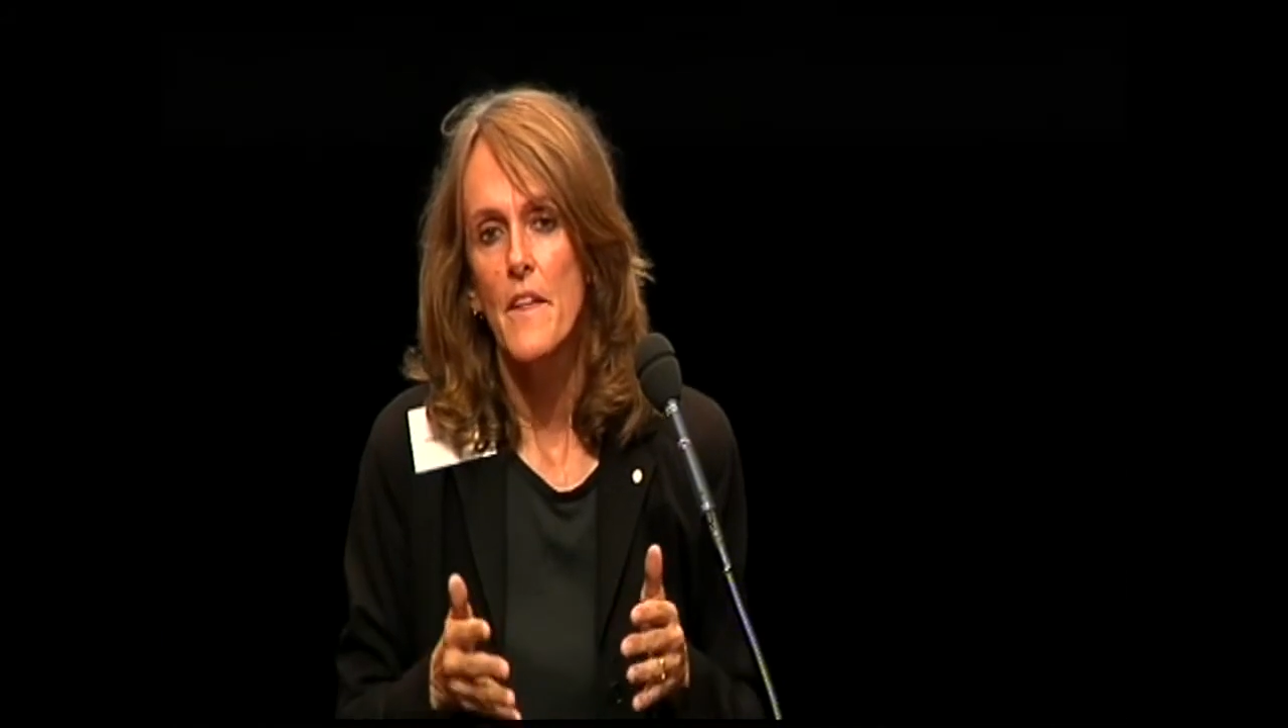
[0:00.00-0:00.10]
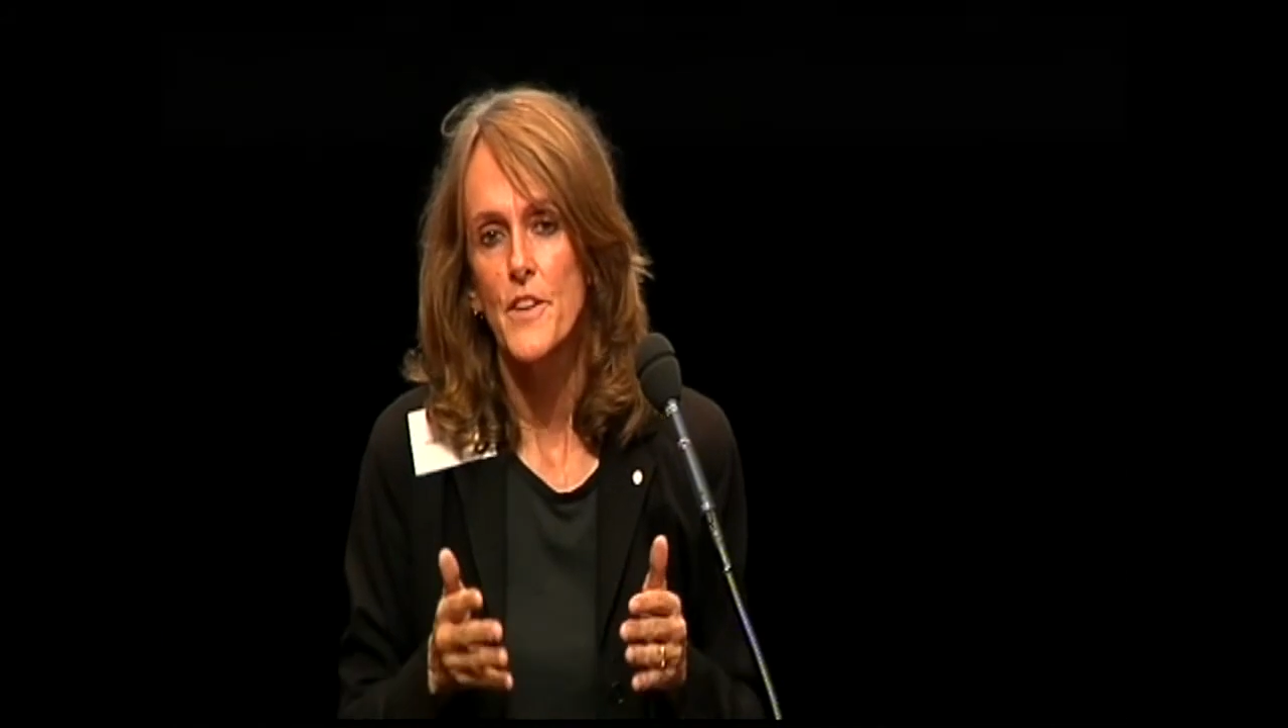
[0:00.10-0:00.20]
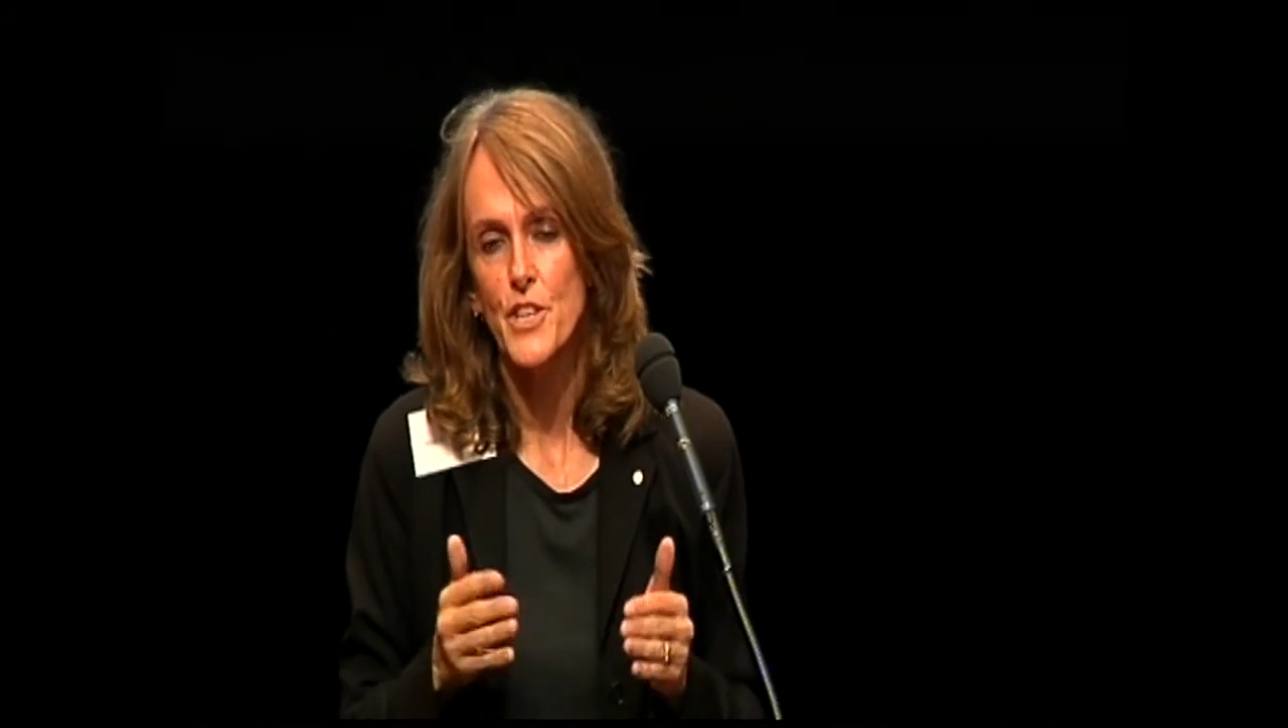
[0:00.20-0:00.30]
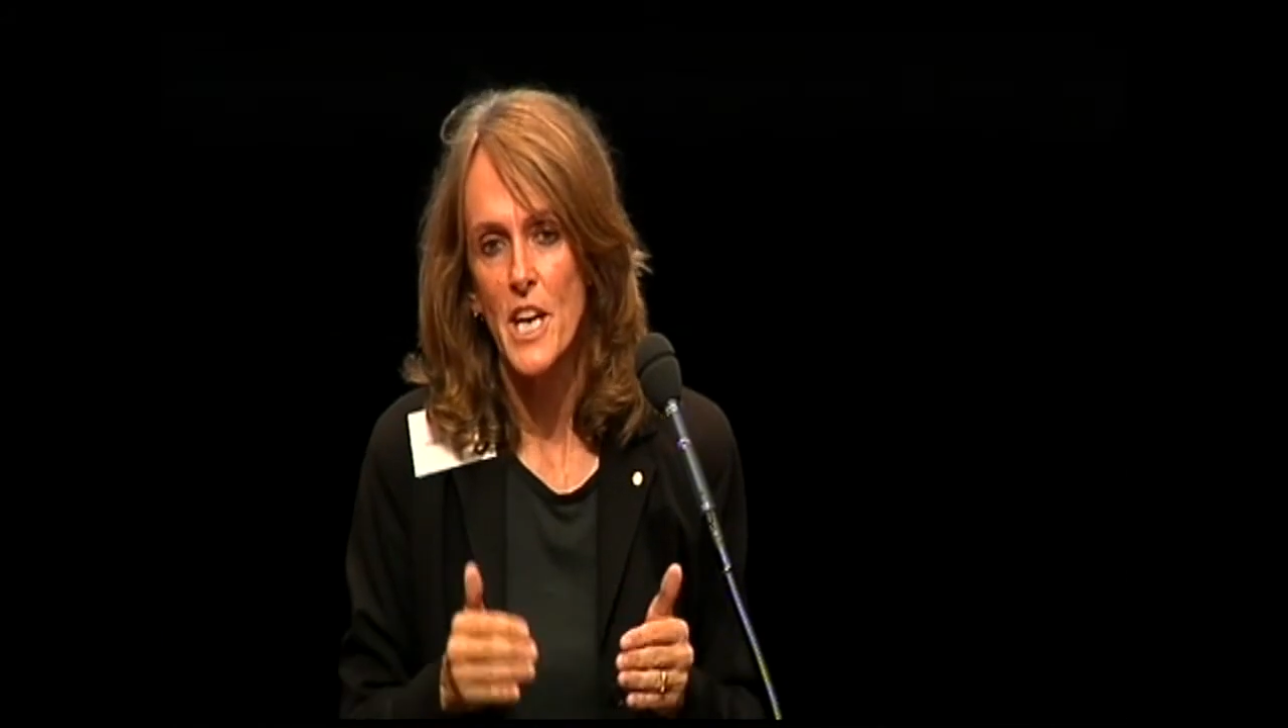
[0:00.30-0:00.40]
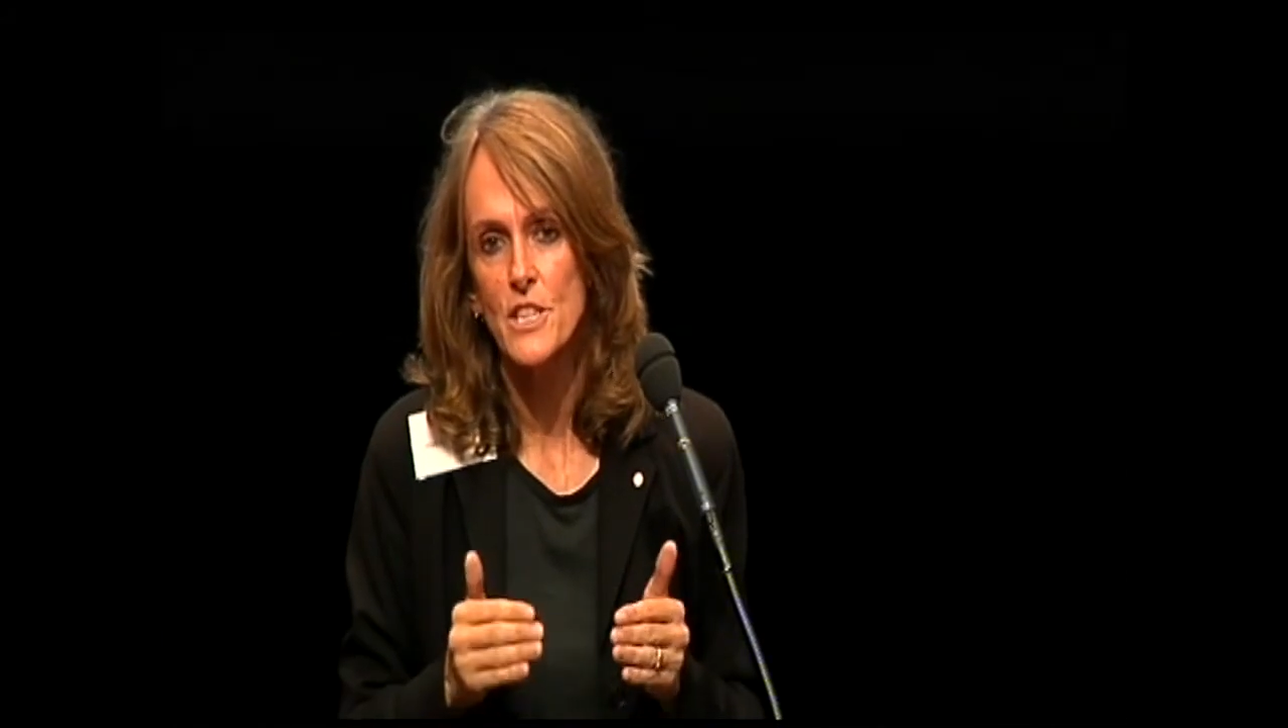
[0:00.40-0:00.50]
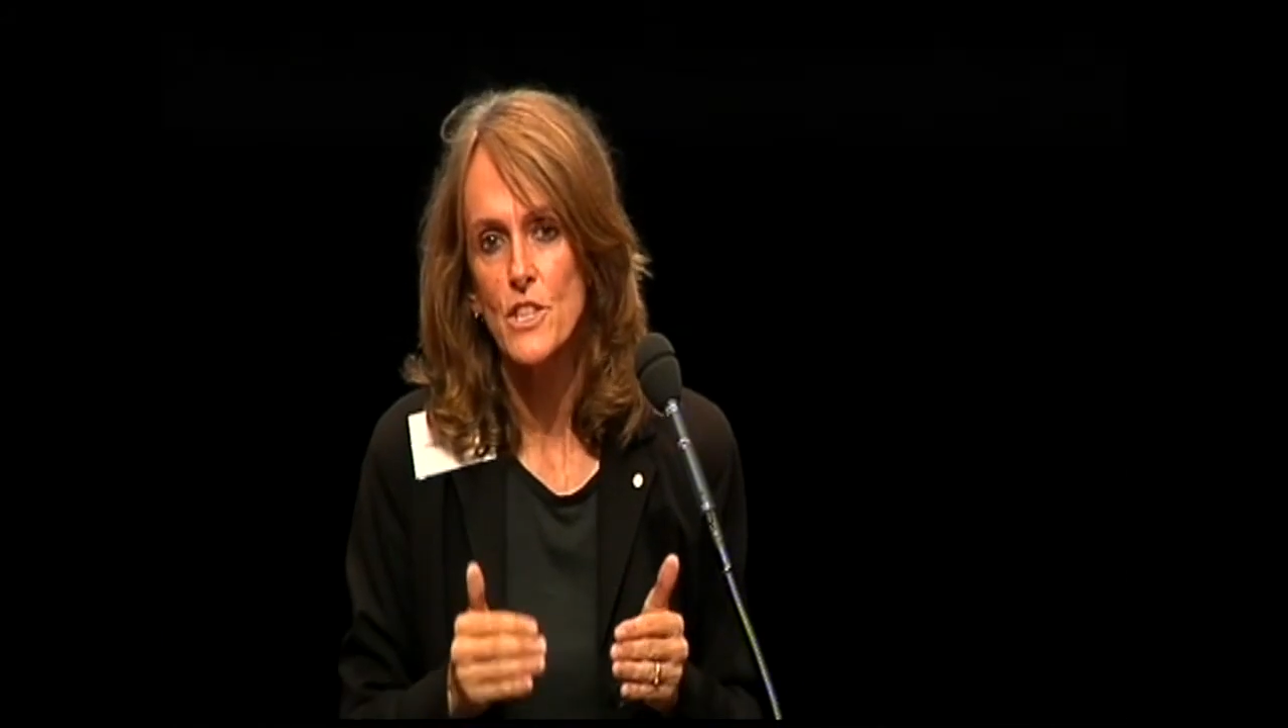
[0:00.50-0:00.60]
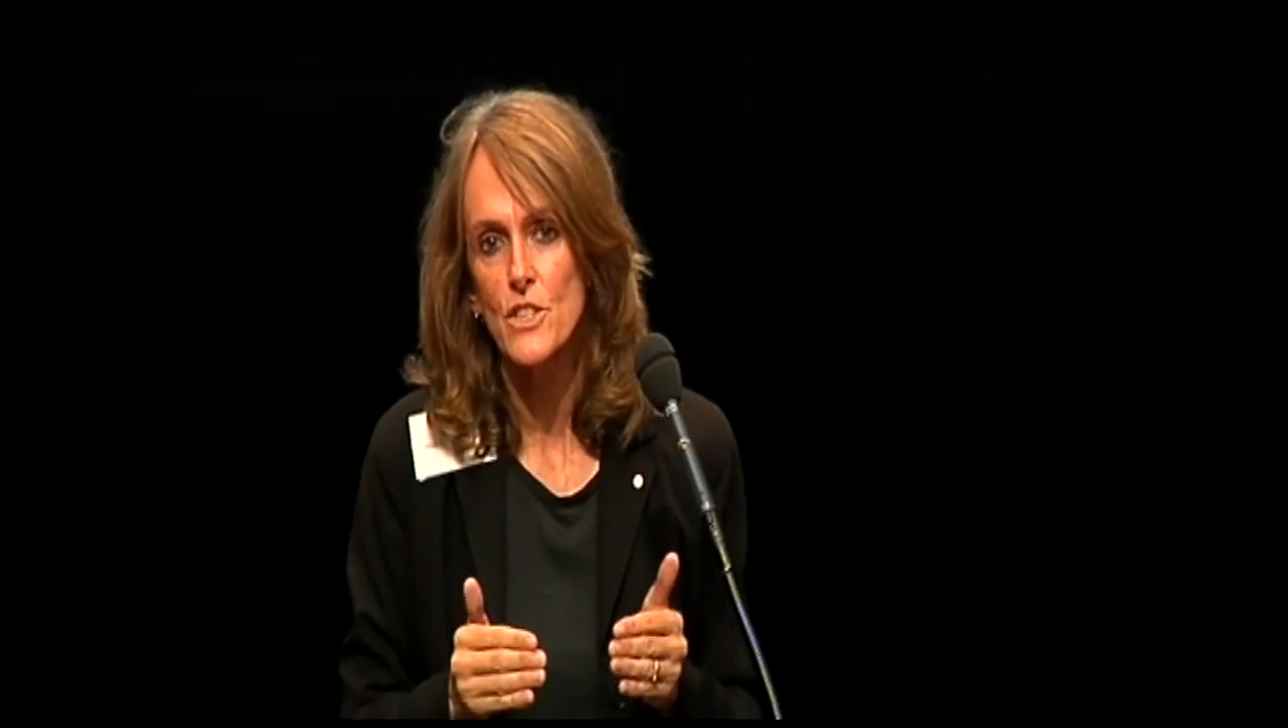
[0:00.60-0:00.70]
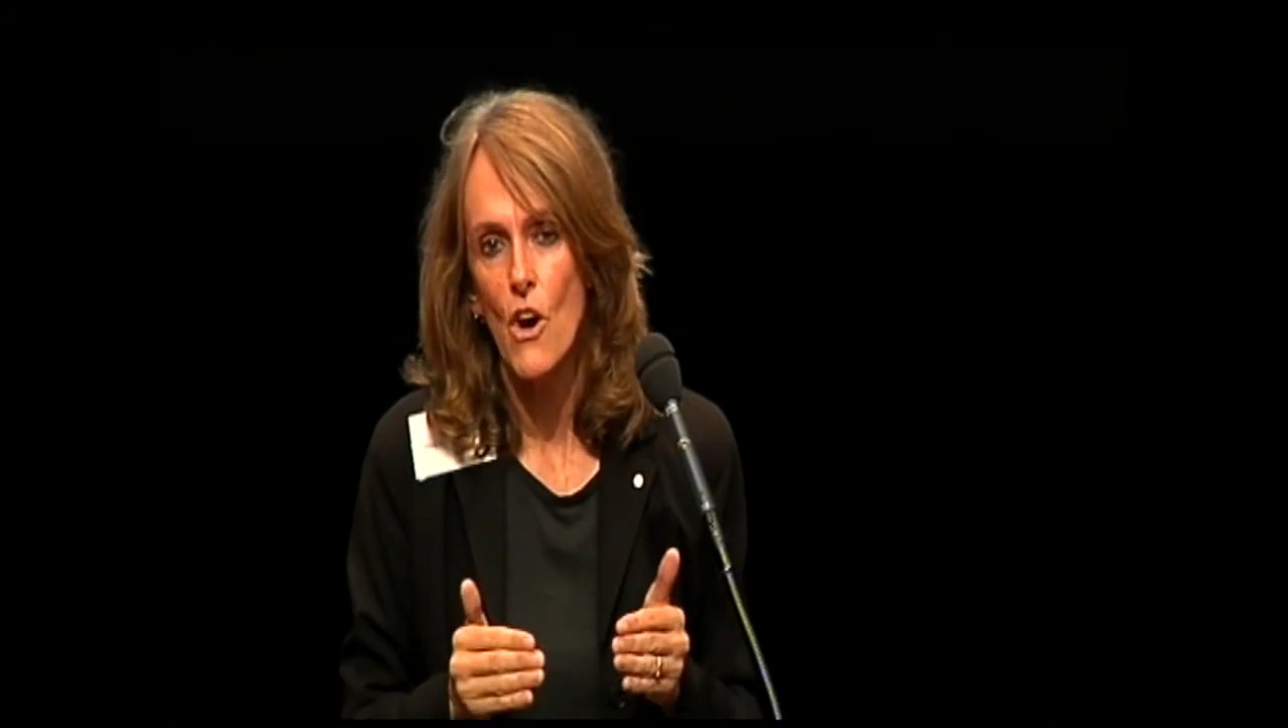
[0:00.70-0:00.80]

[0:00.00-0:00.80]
the chances